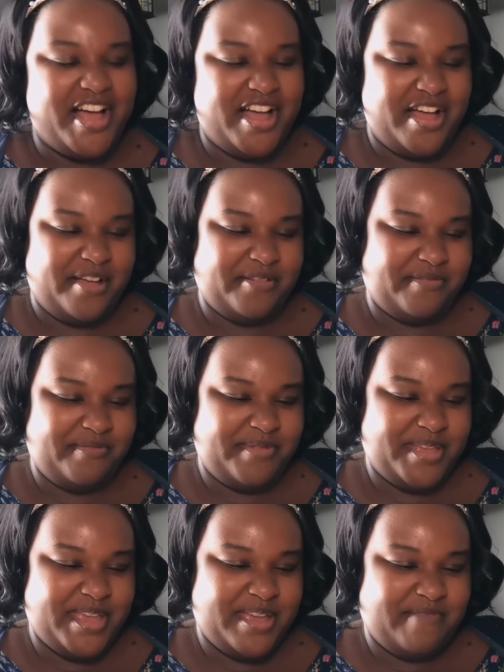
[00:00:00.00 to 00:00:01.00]

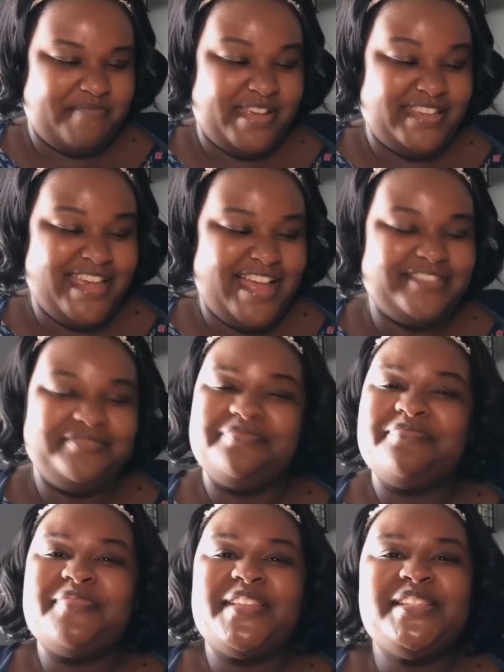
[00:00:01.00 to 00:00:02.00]
But yeah,
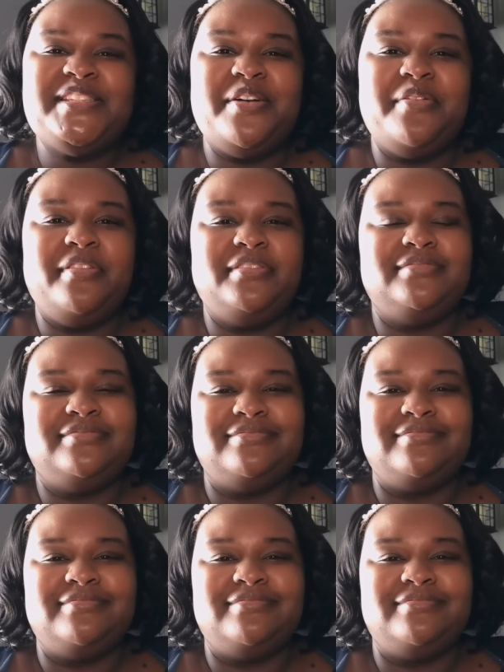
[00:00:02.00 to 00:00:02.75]
so